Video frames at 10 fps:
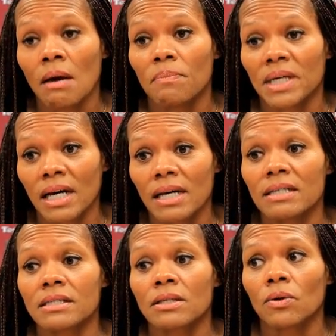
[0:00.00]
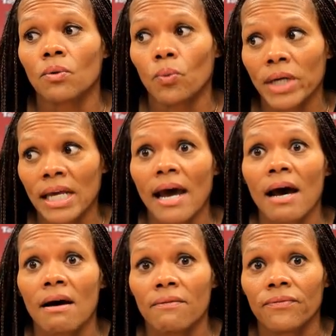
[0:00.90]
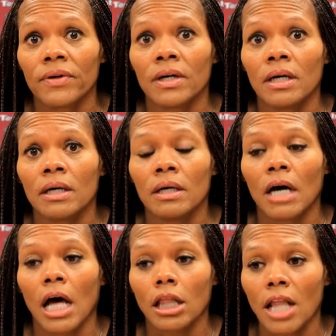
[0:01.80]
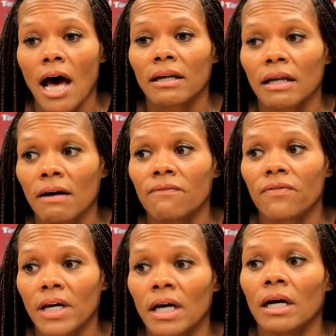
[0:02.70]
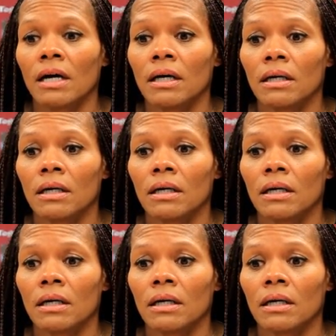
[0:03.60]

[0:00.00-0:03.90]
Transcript: because we have a lot of the